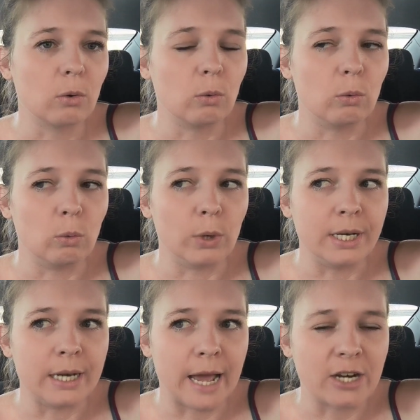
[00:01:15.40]
we
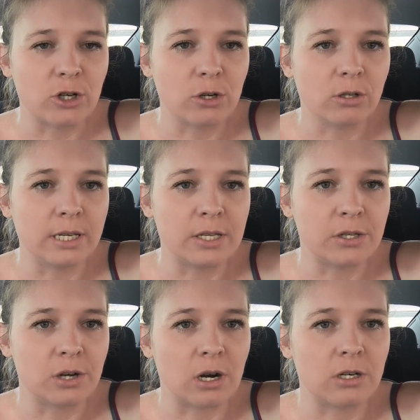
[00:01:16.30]
naturally
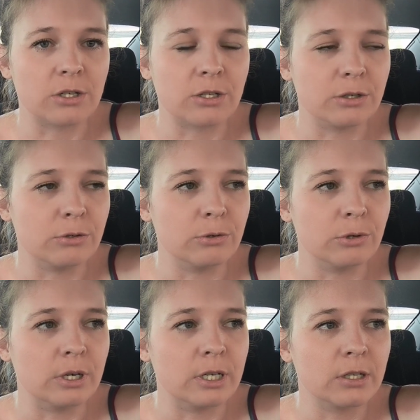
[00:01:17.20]
start to
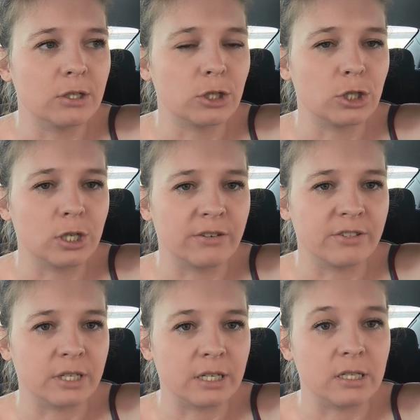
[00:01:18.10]
shift
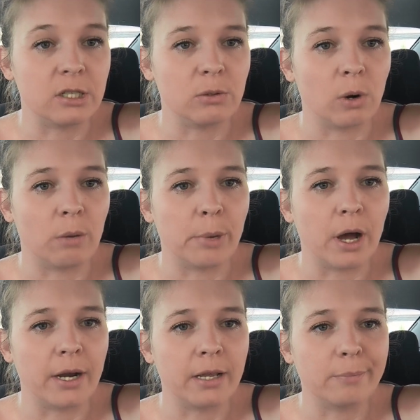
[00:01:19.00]
into our
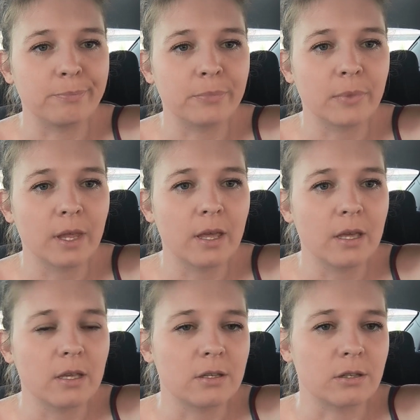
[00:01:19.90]
body.
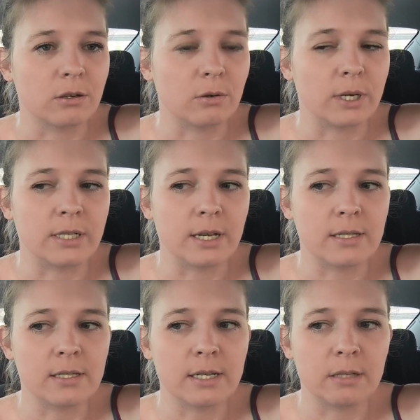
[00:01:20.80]
So it doesn't
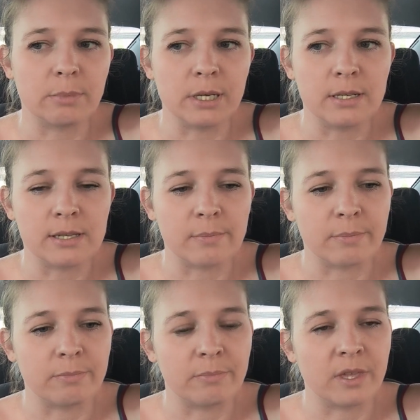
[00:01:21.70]
need to be
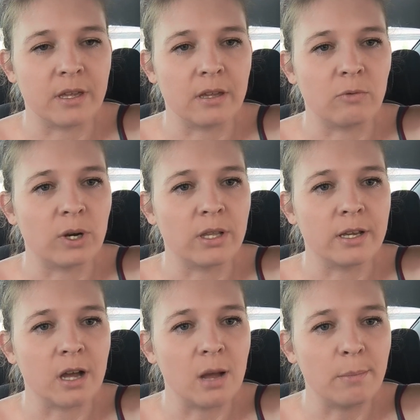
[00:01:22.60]
something really
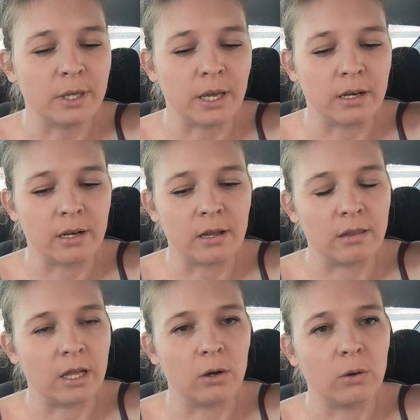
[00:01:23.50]
complicated,
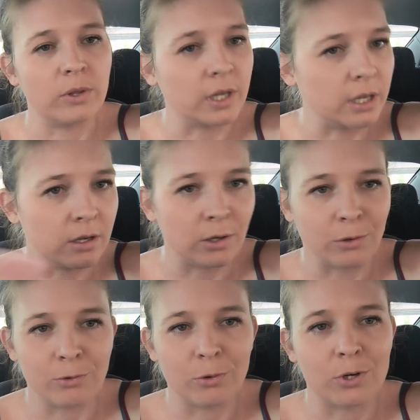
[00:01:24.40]
although the ego, of
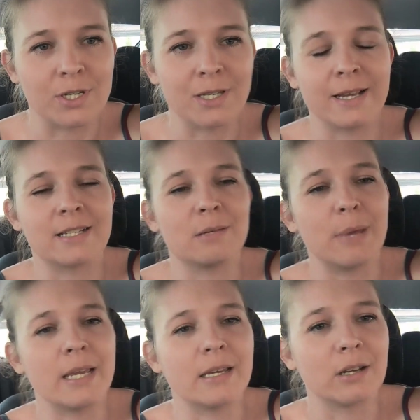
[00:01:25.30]
course, likes to
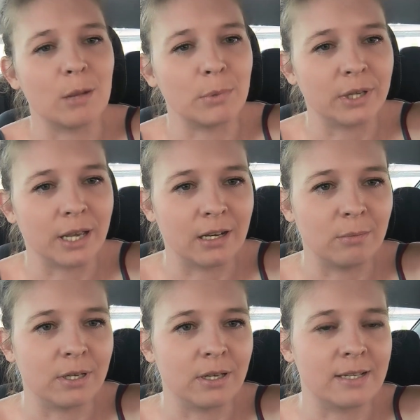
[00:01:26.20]
make it complicated,
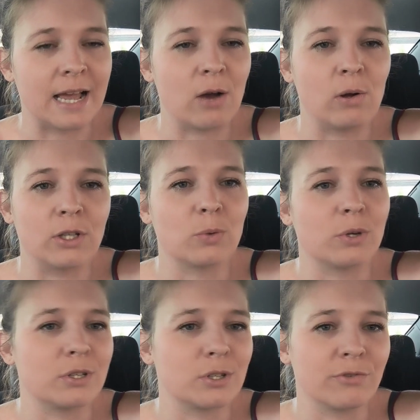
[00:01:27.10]
because how else would it
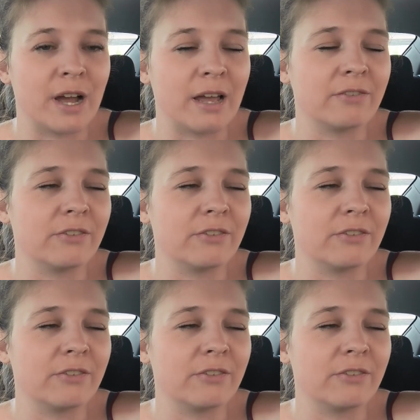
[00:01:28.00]
survive if